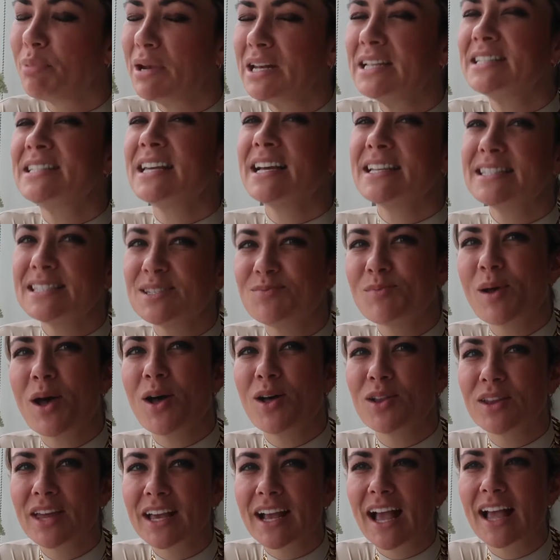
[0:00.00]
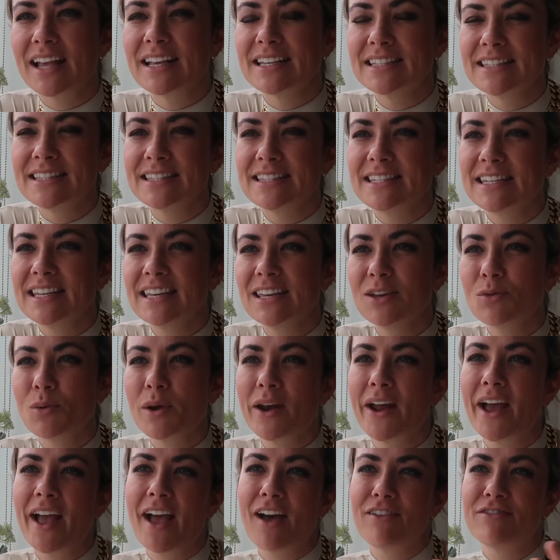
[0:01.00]
it does smell like, I could see
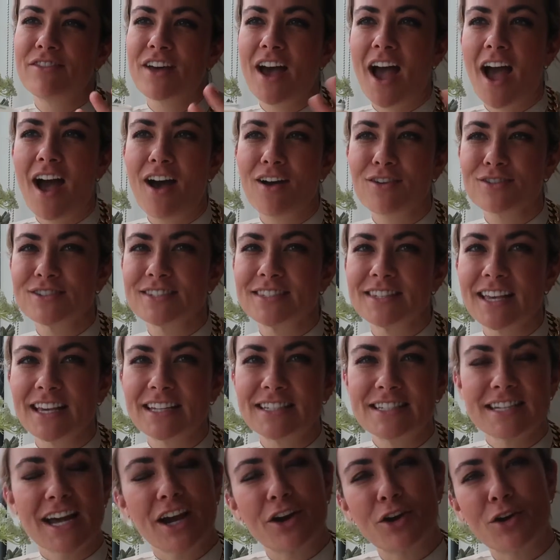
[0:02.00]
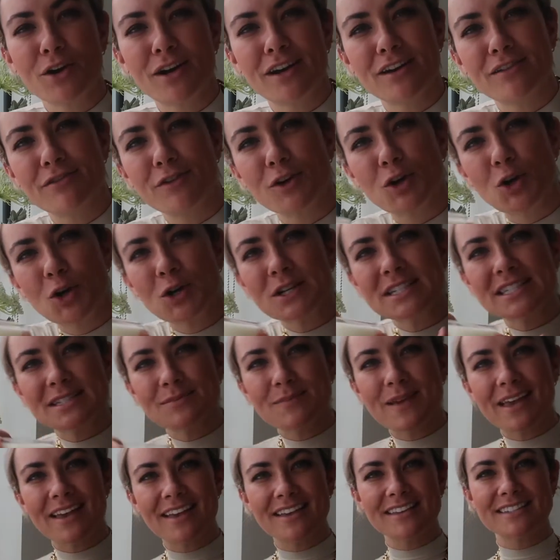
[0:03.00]
when I have the house like decorated for
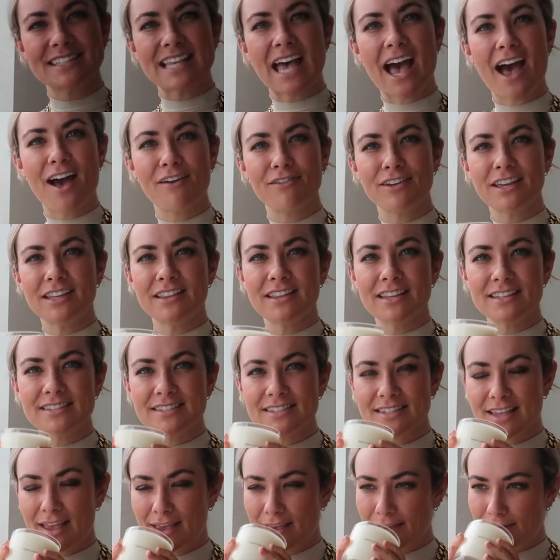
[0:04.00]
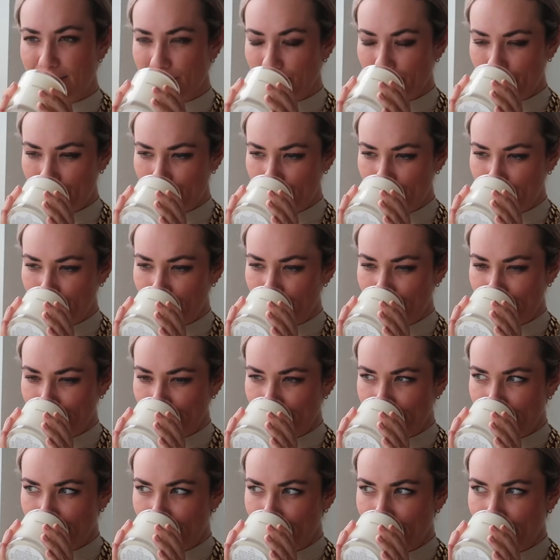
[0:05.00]
Christmas, having this like,
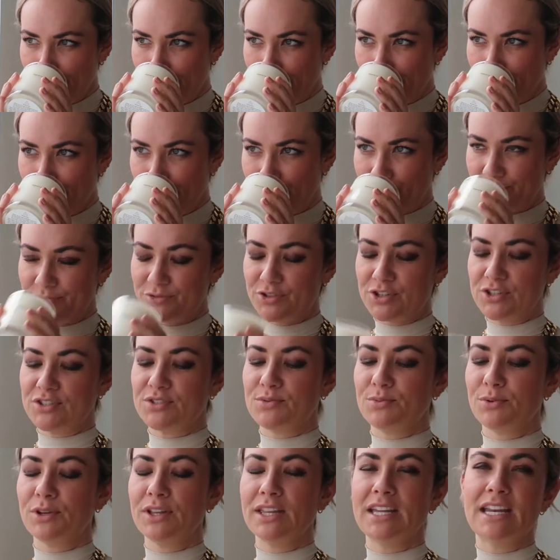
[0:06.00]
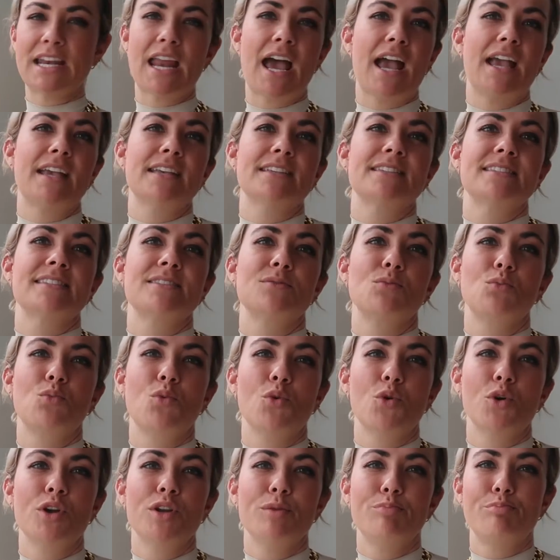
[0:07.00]
just really nice
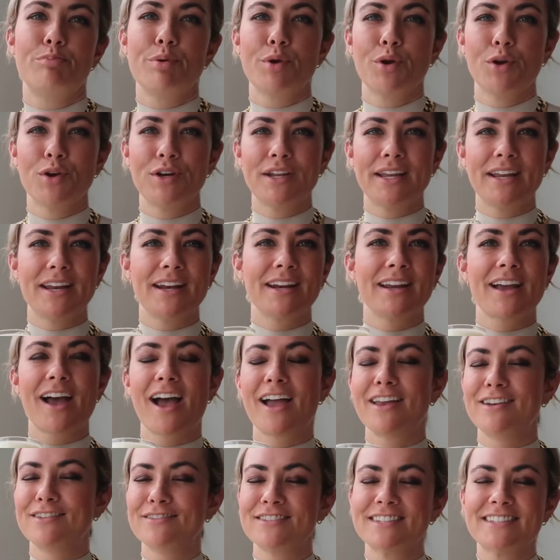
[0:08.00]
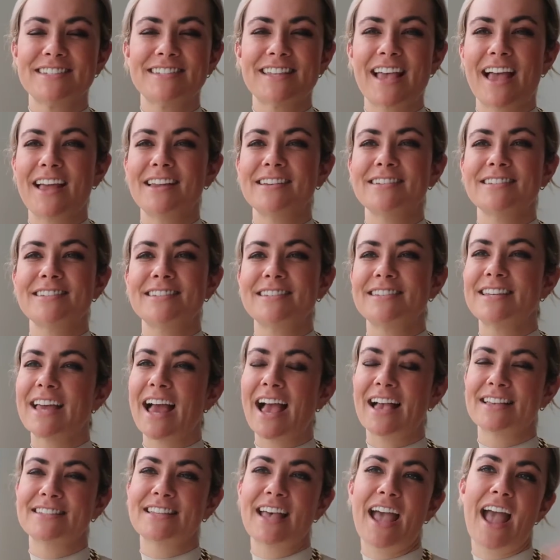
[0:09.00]
wood burning kind of scent
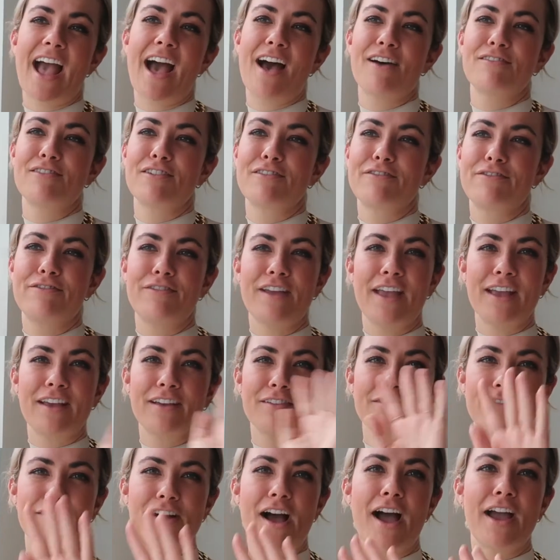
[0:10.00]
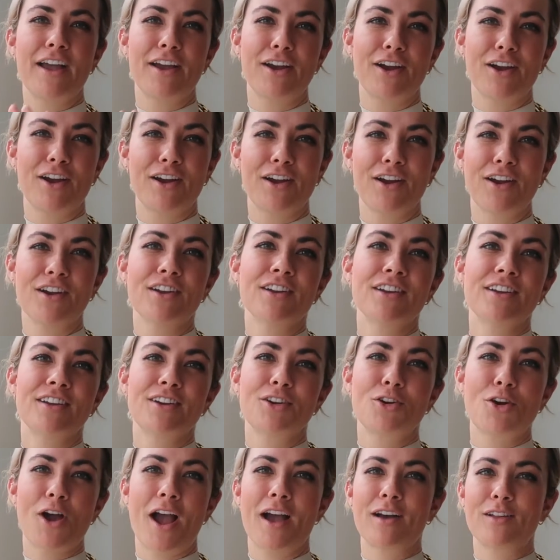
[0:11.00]
as I have a fake fire
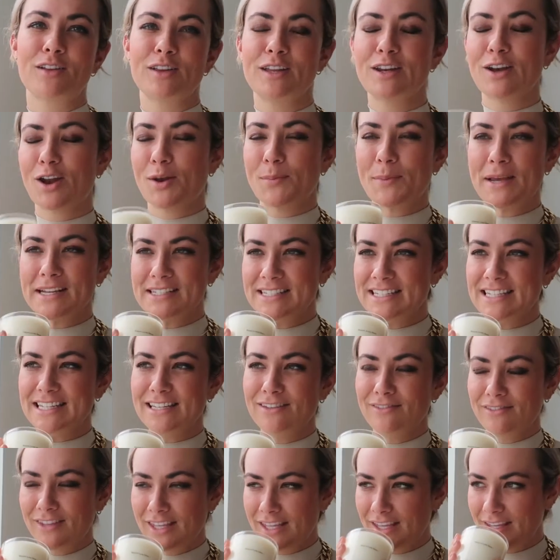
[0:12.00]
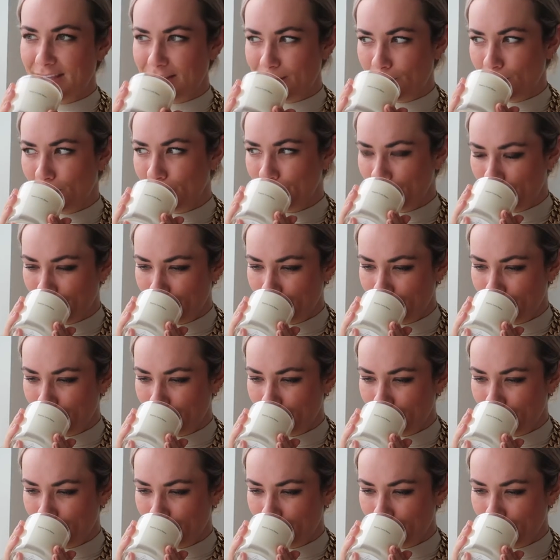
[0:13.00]
crackling on my TV.